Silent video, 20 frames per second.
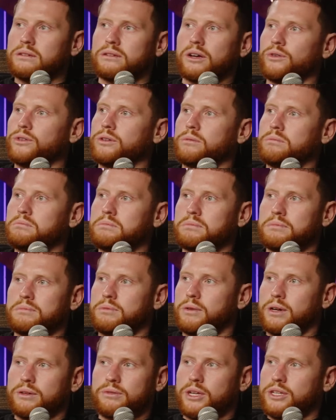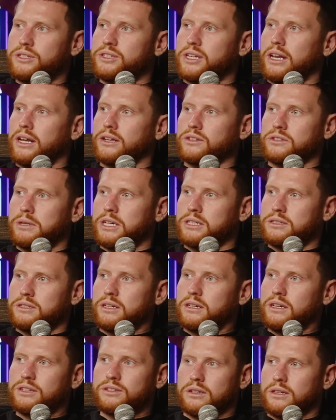Told him. Yeah. Well, he sat next to me. I
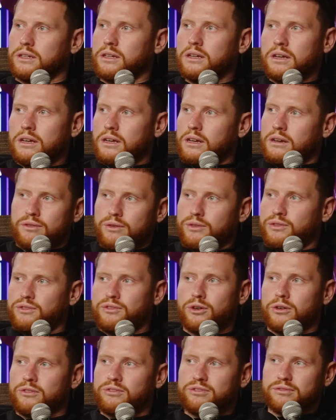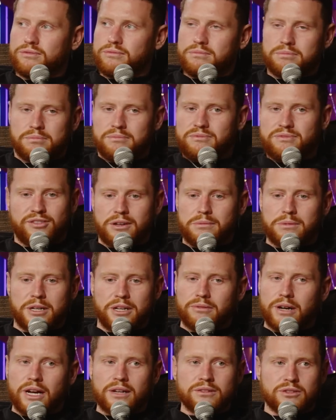said, listen, if it was 4
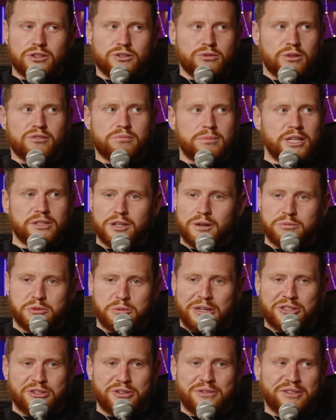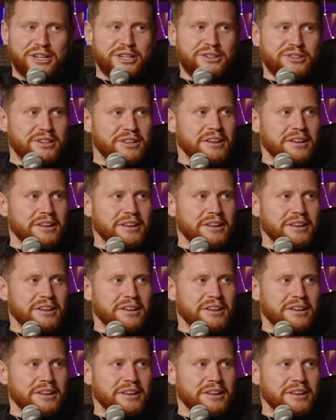3-minute rounds, it's 12 minutes. I'm smashing your face in.